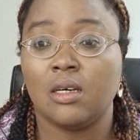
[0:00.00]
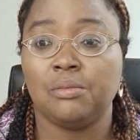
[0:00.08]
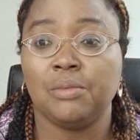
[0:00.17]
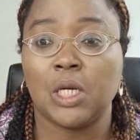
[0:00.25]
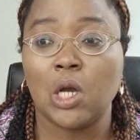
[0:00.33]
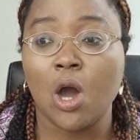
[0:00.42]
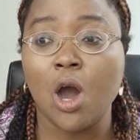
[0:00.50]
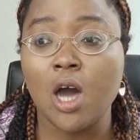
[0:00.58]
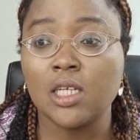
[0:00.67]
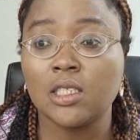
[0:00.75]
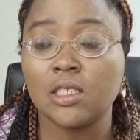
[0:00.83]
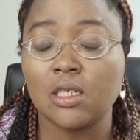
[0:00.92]

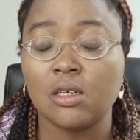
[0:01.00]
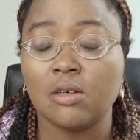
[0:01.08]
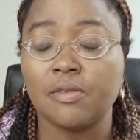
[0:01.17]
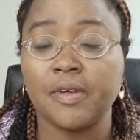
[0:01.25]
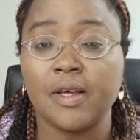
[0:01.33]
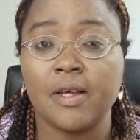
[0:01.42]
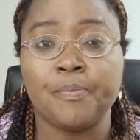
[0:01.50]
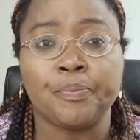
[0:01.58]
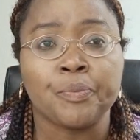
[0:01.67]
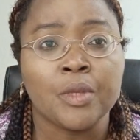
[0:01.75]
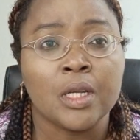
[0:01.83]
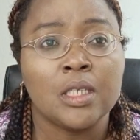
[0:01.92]
because of
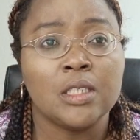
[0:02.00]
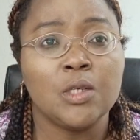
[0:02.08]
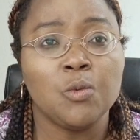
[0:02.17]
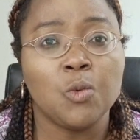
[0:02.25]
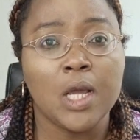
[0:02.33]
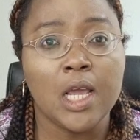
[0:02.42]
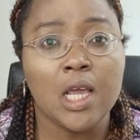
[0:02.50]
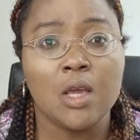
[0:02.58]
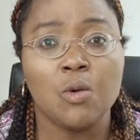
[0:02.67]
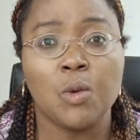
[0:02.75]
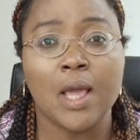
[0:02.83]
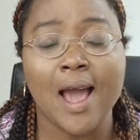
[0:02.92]
the way
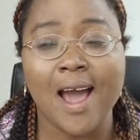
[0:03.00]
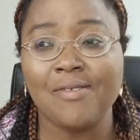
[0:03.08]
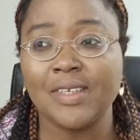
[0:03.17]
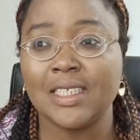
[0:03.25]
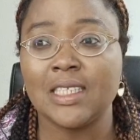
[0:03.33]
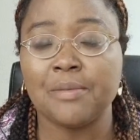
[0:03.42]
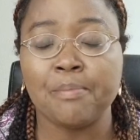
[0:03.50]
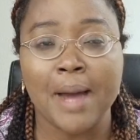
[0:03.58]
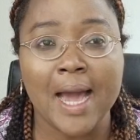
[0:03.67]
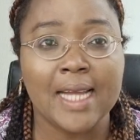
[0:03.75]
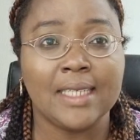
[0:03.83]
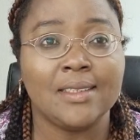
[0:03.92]
we have it in
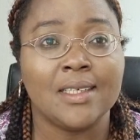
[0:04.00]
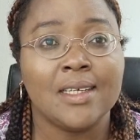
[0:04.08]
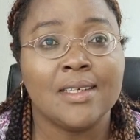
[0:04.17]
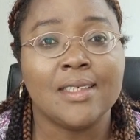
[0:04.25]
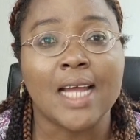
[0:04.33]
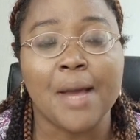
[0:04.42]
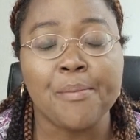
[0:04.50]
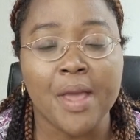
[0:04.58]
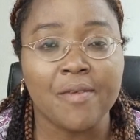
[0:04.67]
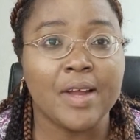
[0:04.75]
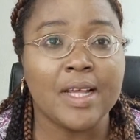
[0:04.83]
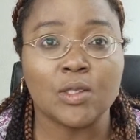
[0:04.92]
mind that
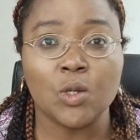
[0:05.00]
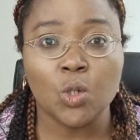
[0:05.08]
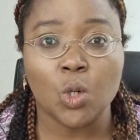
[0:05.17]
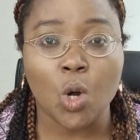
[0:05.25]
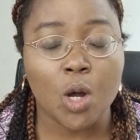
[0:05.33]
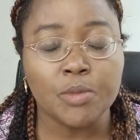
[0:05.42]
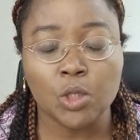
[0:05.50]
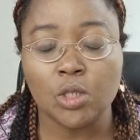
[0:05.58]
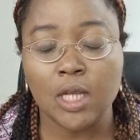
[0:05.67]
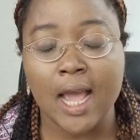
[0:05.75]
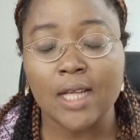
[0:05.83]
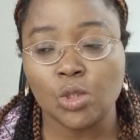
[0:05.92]
Biafra is going to come
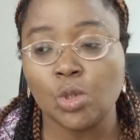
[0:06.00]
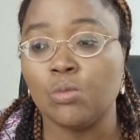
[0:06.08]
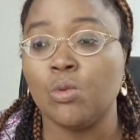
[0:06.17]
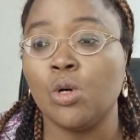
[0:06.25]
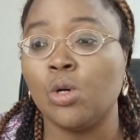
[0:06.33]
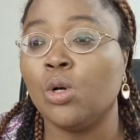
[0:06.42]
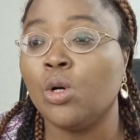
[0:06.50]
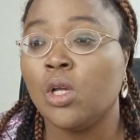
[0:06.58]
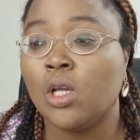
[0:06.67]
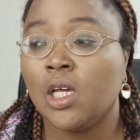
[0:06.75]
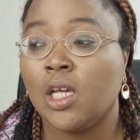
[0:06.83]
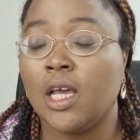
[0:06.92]
today and tomorrow.
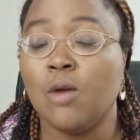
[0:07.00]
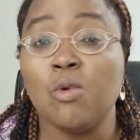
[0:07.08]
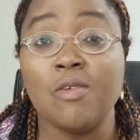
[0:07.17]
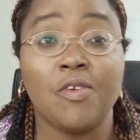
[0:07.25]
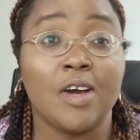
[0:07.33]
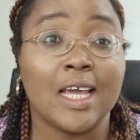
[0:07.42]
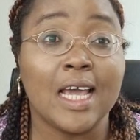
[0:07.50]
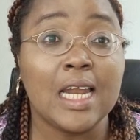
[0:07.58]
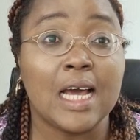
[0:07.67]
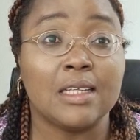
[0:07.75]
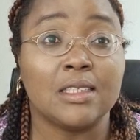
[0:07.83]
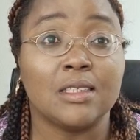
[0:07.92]
And we forget
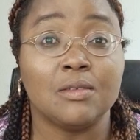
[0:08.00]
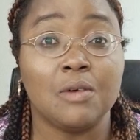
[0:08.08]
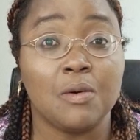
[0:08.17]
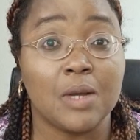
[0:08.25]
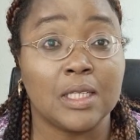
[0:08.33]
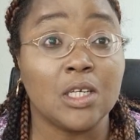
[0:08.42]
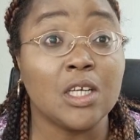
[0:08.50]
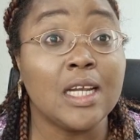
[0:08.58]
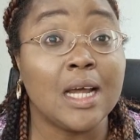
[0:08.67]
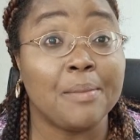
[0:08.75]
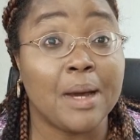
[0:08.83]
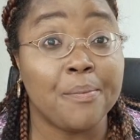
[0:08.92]
that when we are talking
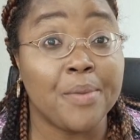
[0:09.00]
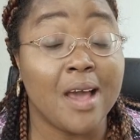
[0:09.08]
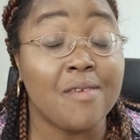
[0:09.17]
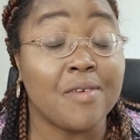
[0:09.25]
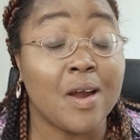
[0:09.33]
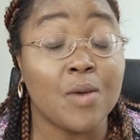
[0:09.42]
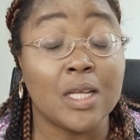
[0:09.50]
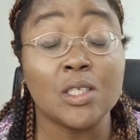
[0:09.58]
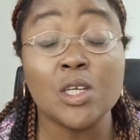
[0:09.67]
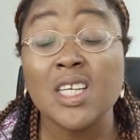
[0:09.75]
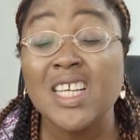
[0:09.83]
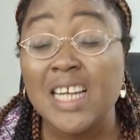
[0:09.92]
about Biafra, we are
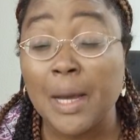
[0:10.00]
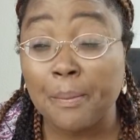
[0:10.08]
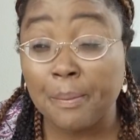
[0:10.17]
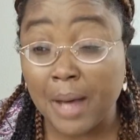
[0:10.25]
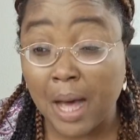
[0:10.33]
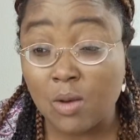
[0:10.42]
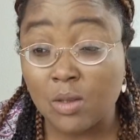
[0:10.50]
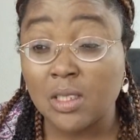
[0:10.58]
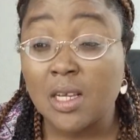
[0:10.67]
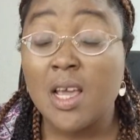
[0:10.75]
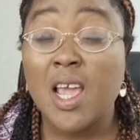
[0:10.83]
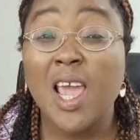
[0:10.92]
talking about
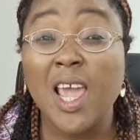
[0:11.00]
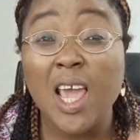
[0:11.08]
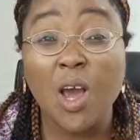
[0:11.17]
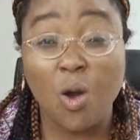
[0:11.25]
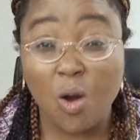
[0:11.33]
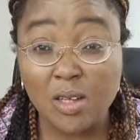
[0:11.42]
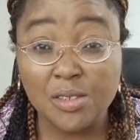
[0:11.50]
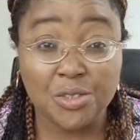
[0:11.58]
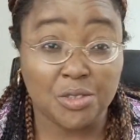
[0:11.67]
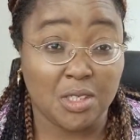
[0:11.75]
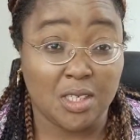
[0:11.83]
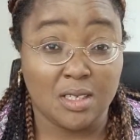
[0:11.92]
a
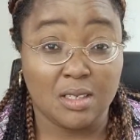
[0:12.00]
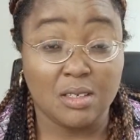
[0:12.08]
country,